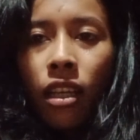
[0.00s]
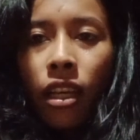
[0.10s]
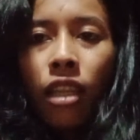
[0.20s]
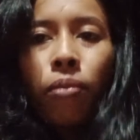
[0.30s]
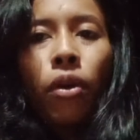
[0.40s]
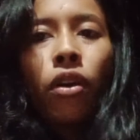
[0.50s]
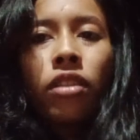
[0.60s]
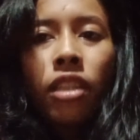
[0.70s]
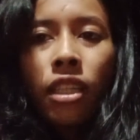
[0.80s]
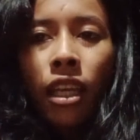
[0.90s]
Animal
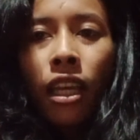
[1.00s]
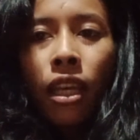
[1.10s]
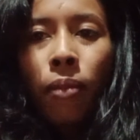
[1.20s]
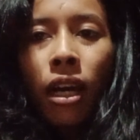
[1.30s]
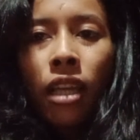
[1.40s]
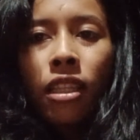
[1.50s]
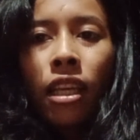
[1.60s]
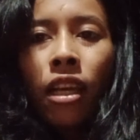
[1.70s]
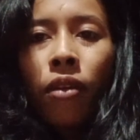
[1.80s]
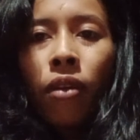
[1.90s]
TK, but
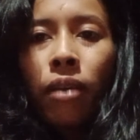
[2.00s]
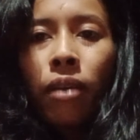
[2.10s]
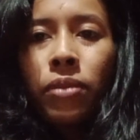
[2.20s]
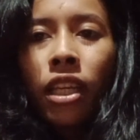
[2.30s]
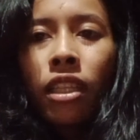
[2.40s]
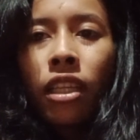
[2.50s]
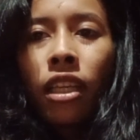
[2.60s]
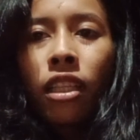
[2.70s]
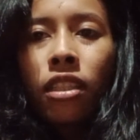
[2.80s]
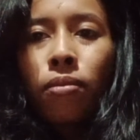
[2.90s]
now I'm change
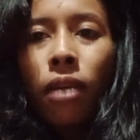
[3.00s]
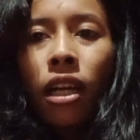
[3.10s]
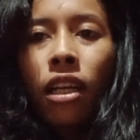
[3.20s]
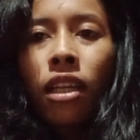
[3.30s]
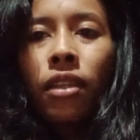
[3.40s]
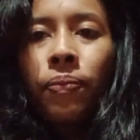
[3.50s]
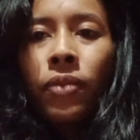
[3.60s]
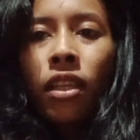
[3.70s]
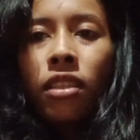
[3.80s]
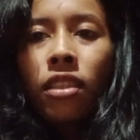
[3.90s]
it. My
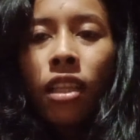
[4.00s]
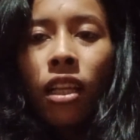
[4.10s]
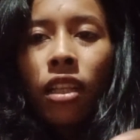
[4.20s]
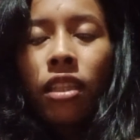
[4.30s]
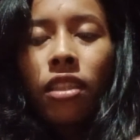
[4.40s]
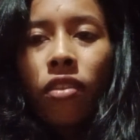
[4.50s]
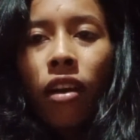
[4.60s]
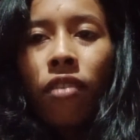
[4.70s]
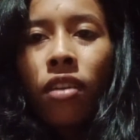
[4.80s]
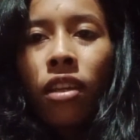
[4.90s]
channel is
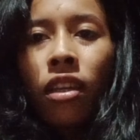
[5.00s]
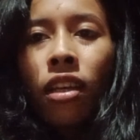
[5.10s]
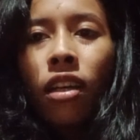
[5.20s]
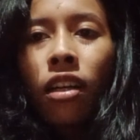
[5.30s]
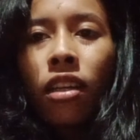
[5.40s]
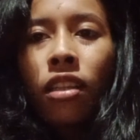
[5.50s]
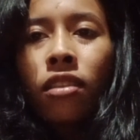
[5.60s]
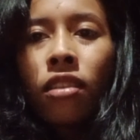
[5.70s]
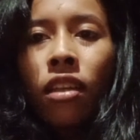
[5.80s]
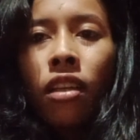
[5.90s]
Ari
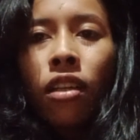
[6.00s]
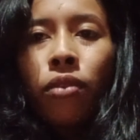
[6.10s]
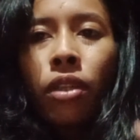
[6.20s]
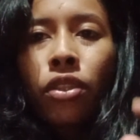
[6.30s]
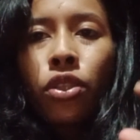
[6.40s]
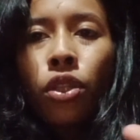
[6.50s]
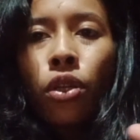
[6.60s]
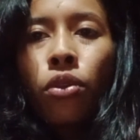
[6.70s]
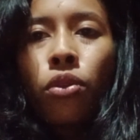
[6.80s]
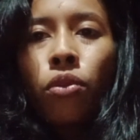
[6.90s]
and will
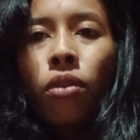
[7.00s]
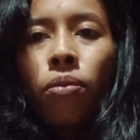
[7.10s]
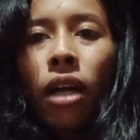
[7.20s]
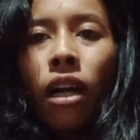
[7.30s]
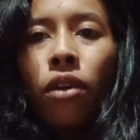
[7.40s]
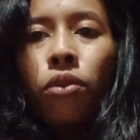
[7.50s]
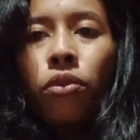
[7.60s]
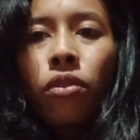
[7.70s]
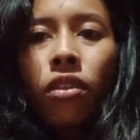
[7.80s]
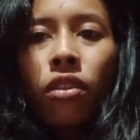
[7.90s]
show you about
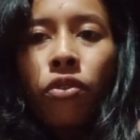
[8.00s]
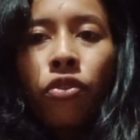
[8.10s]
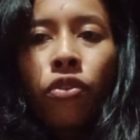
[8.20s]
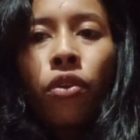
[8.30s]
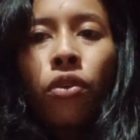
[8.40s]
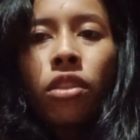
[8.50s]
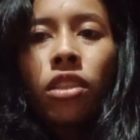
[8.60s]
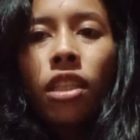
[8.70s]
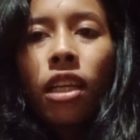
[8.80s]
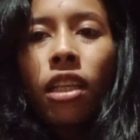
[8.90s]
foods
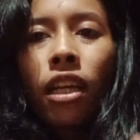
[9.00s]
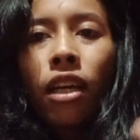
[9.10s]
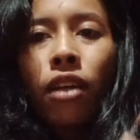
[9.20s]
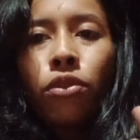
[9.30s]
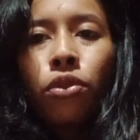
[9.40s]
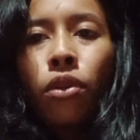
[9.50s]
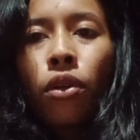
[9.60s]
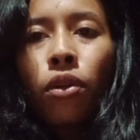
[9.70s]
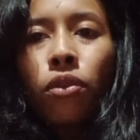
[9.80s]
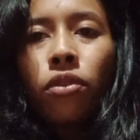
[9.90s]
and how to
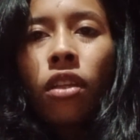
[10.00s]
cook.